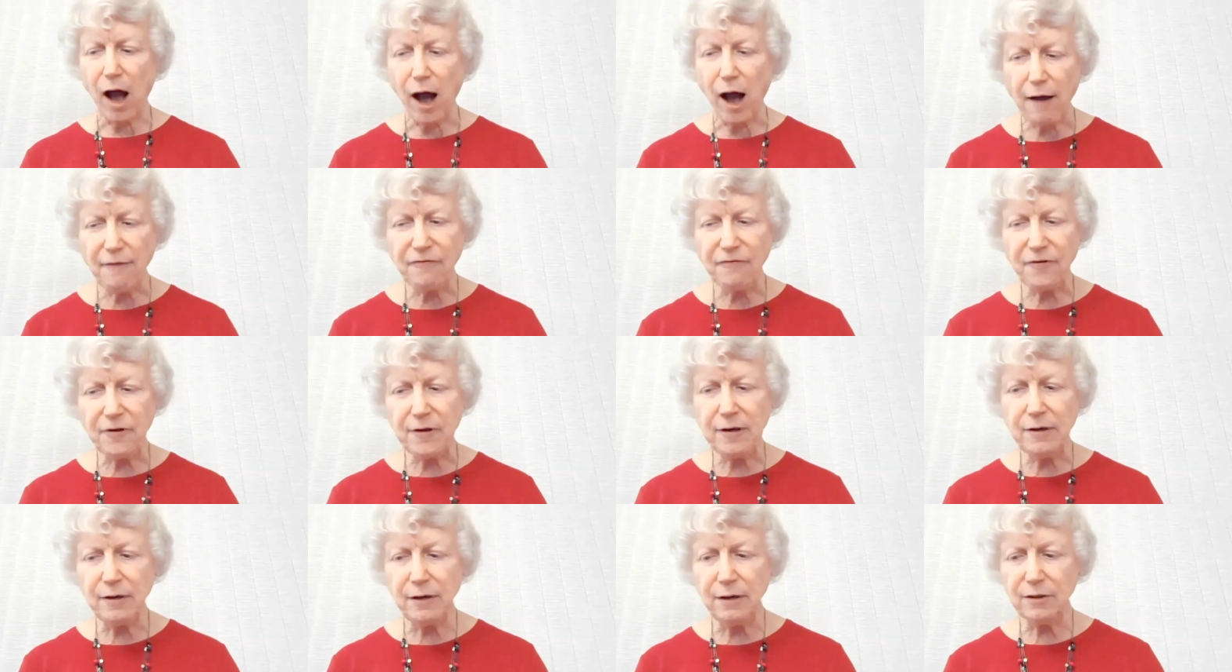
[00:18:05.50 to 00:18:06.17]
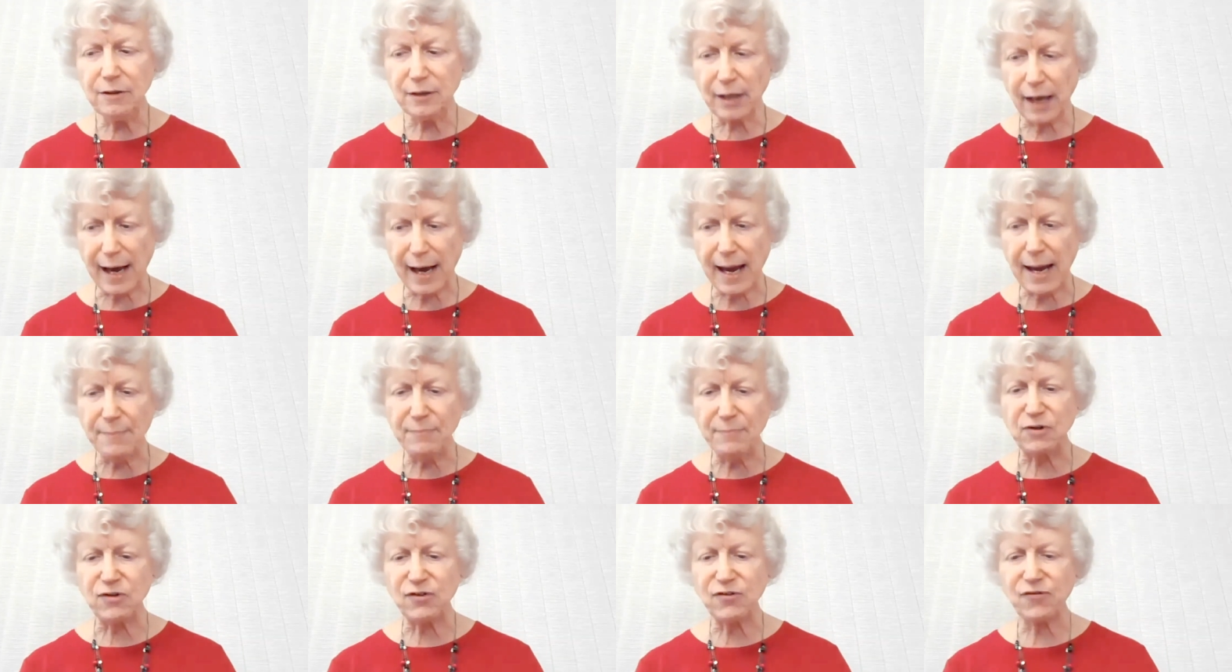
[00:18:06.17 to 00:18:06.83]

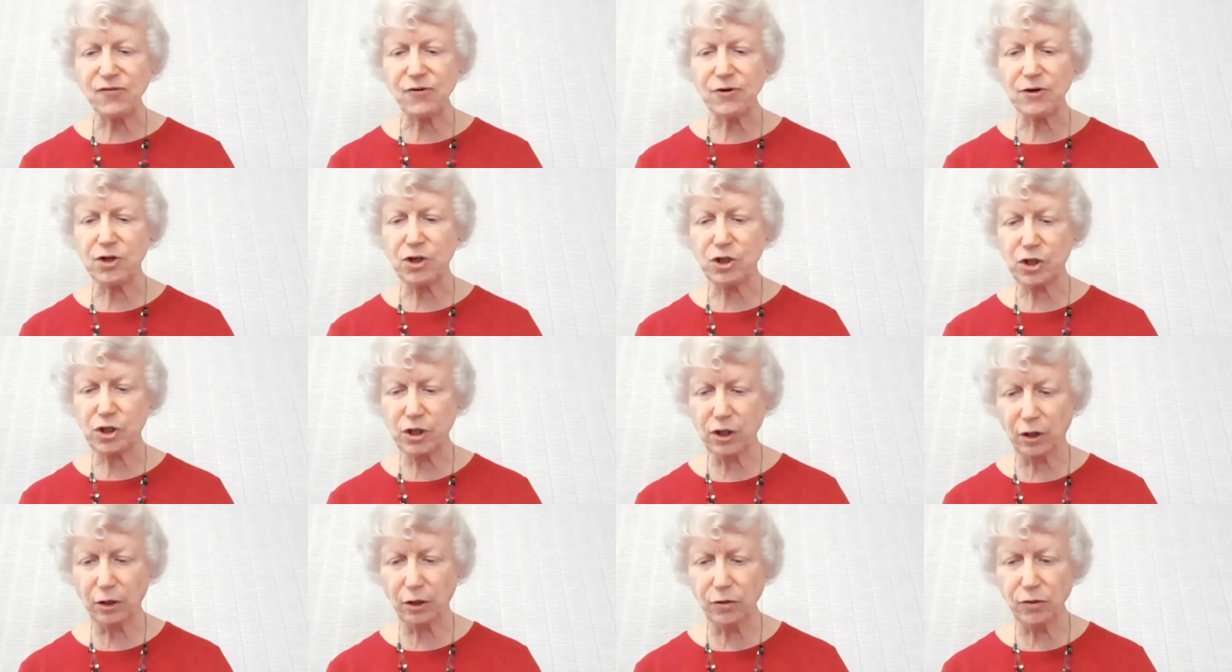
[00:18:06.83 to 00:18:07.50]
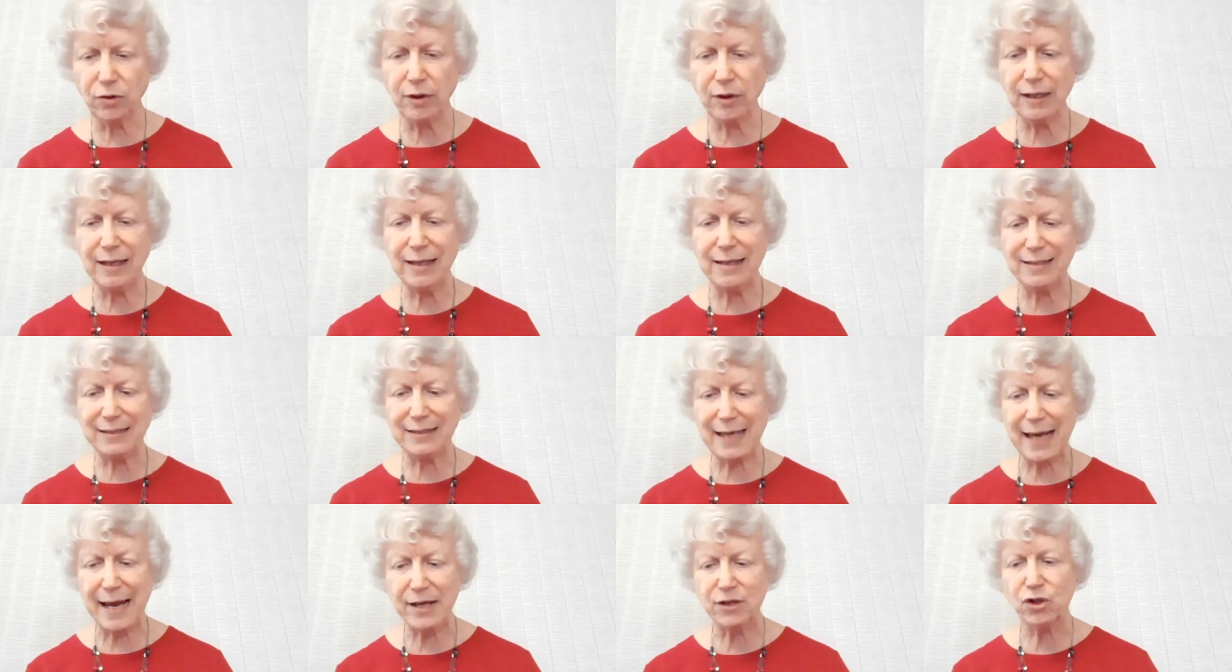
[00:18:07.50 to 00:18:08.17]
Oftentimes, for children,
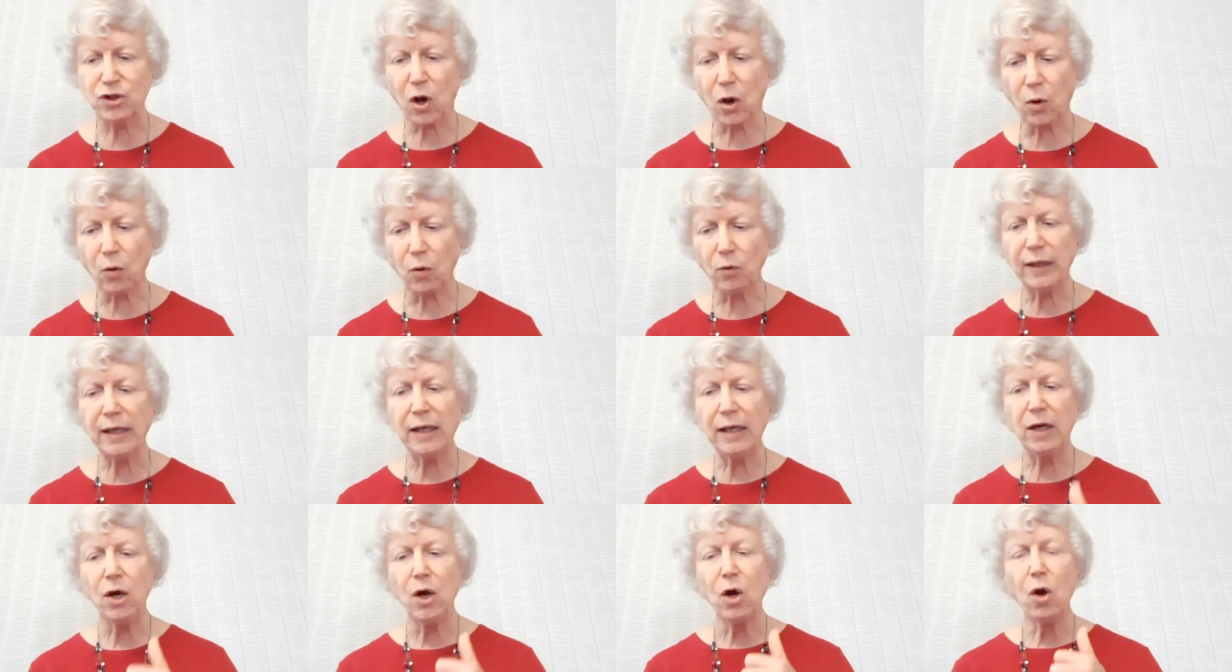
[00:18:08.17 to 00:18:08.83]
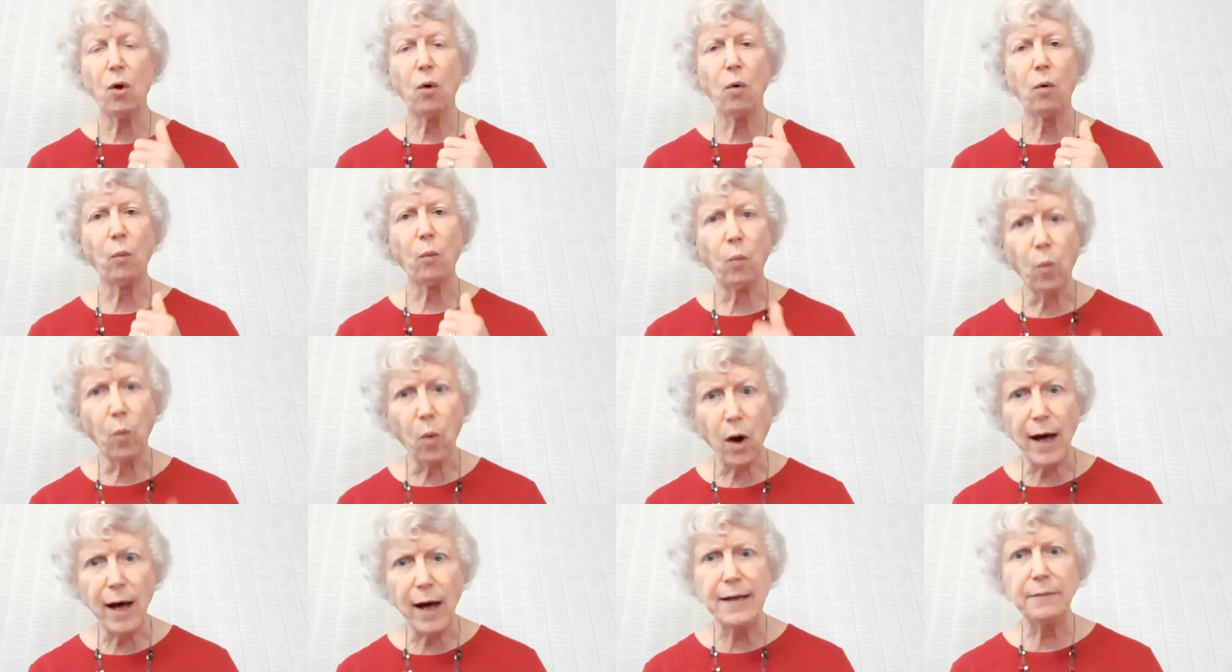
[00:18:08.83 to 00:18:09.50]
it takes only
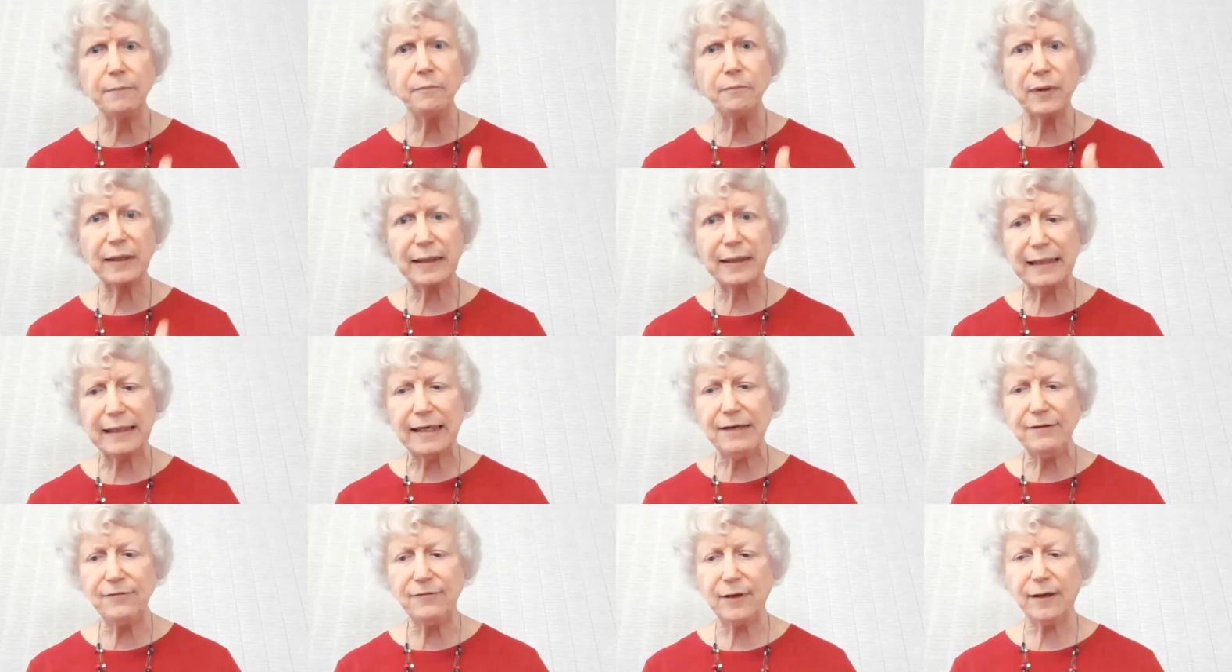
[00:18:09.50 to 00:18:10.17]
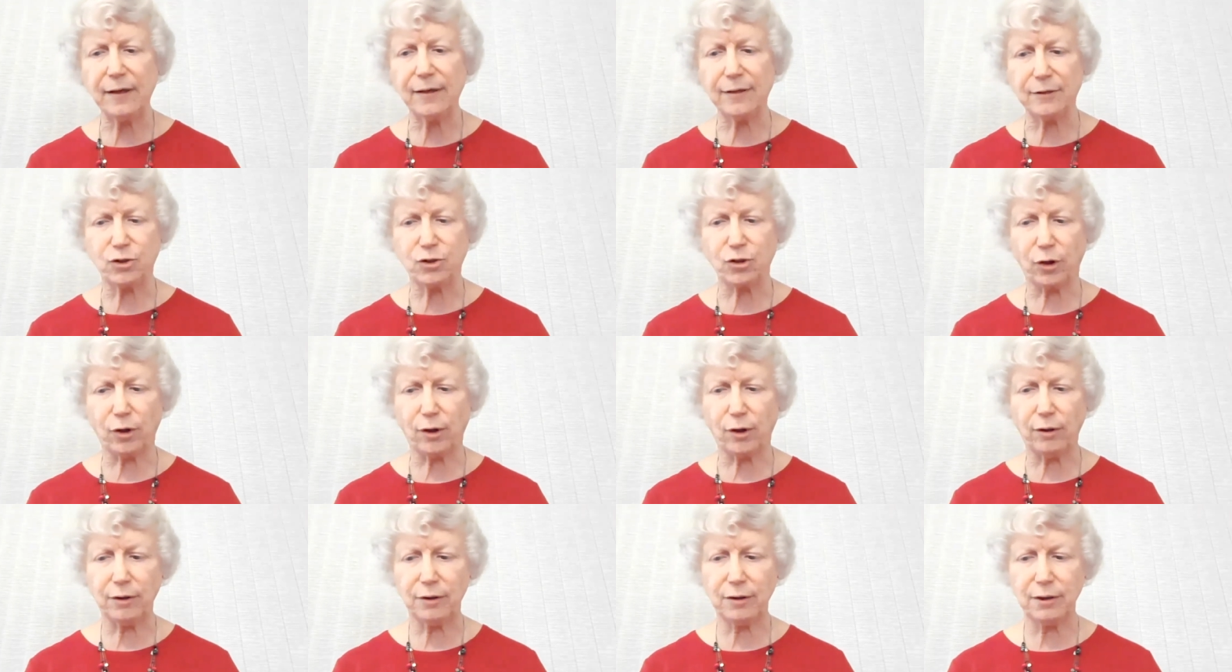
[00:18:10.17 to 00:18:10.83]
one believing
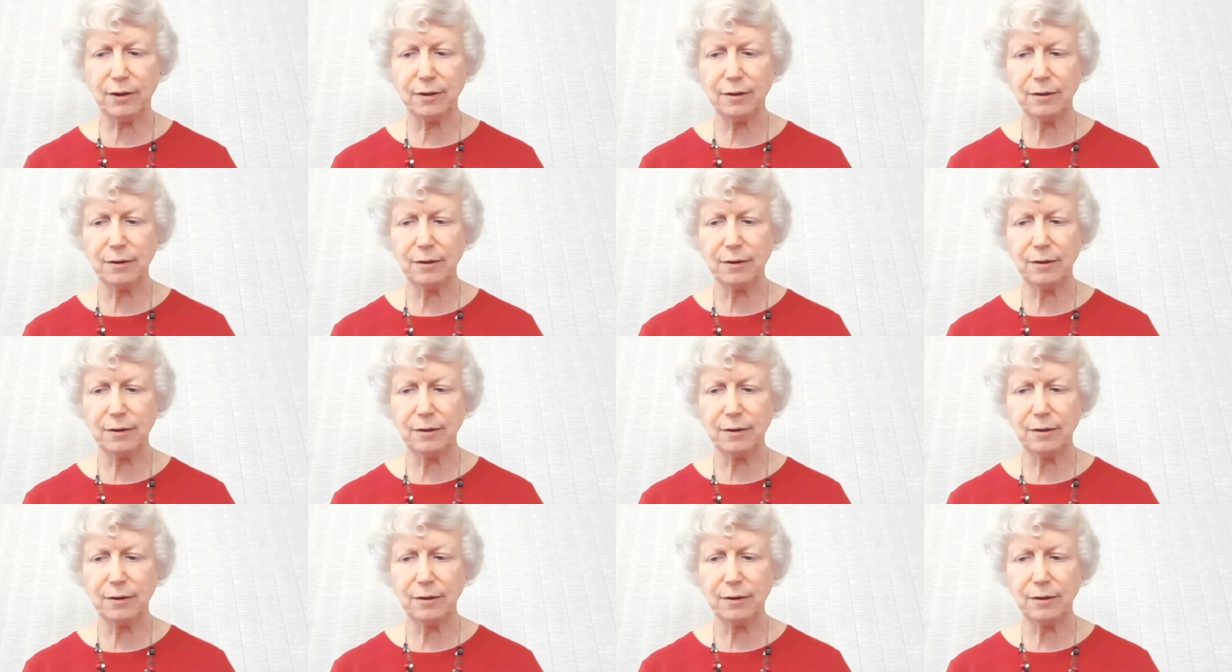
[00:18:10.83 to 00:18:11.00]
adult